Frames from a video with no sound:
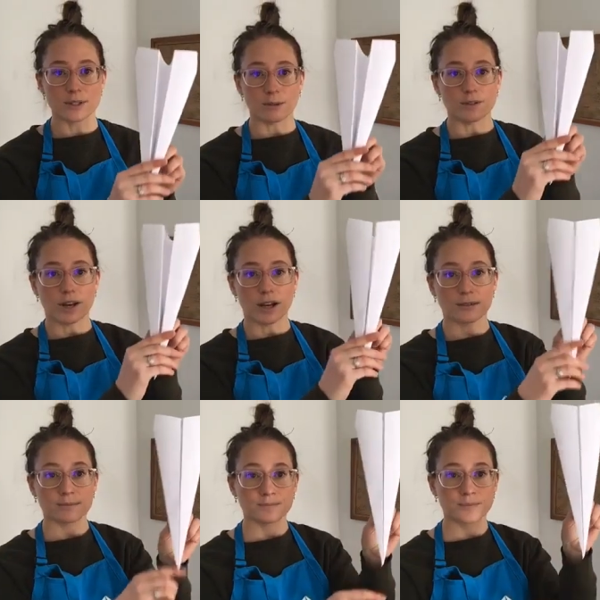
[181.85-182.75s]
that we've got.
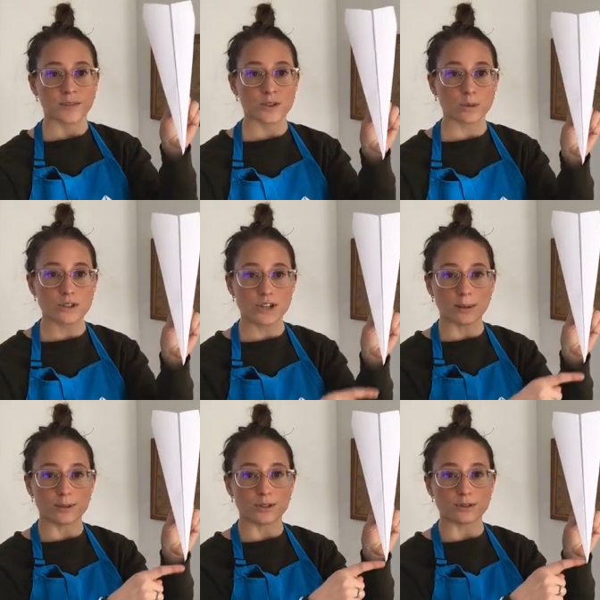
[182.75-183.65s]
So what
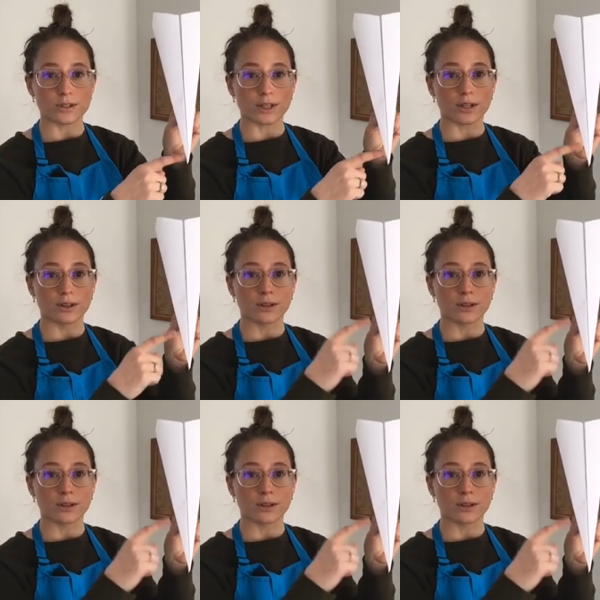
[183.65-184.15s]
shapes do you see?